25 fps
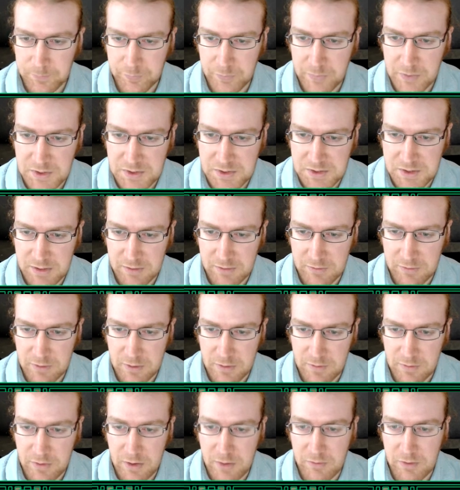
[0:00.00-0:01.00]
This stuff,
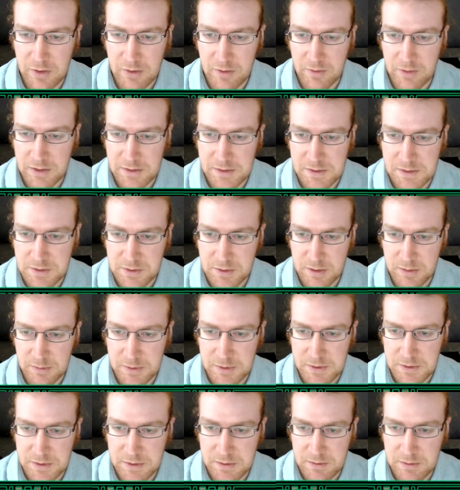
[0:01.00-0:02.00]
if it ever gets in trouble,
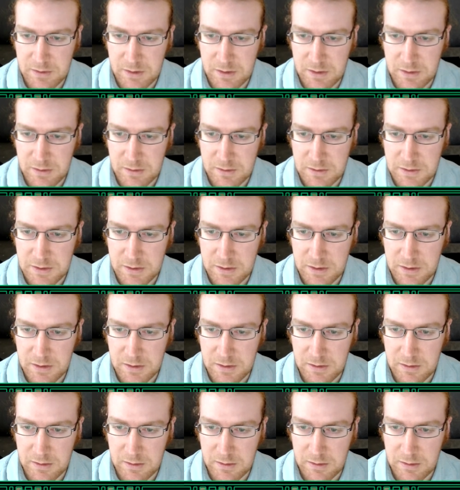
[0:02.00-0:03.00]
just
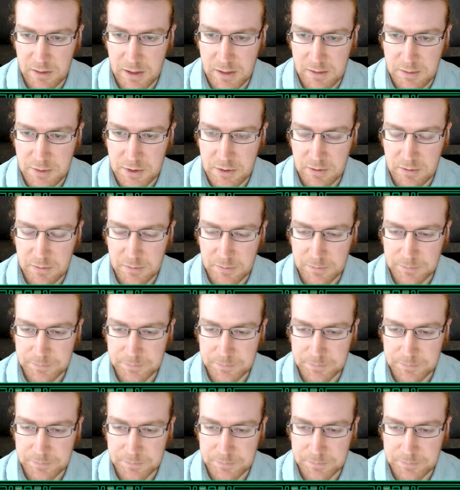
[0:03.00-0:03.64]
Atari or capture.